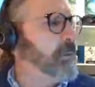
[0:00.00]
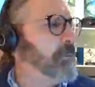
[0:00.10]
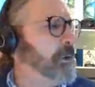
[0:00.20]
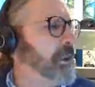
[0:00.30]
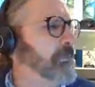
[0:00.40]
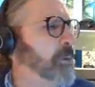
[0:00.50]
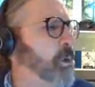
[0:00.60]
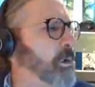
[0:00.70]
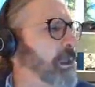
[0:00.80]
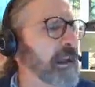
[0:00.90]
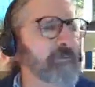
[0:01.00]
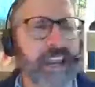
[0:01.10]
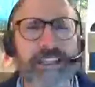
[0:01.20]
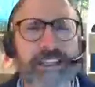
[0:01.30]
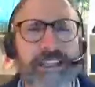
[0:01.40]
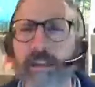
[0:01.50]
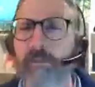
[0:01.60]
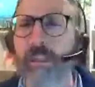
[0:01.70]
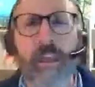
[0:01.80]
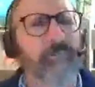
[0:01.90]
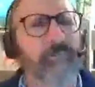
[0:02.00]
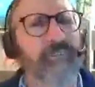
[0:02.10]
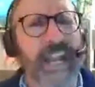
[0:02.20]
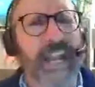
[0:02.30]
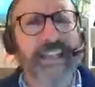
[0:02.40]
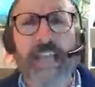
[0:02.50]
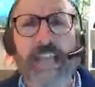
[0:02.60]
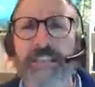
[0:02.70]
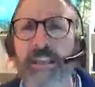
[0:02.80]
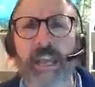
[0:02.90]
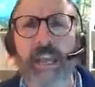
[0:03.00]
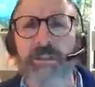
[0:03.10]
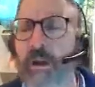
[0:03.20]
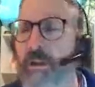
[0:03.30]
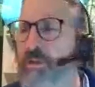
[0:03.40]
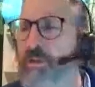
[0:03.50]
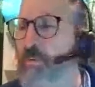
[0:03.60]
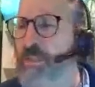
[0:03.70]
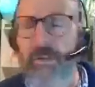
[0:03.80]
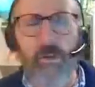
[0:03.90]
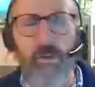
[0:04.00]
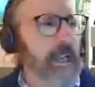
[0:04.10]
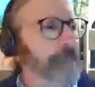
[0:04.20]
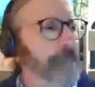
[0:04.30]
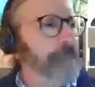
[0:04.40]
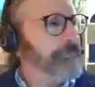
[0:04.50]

people in the poll out of 18. Fantastic, guys. You are doing so great.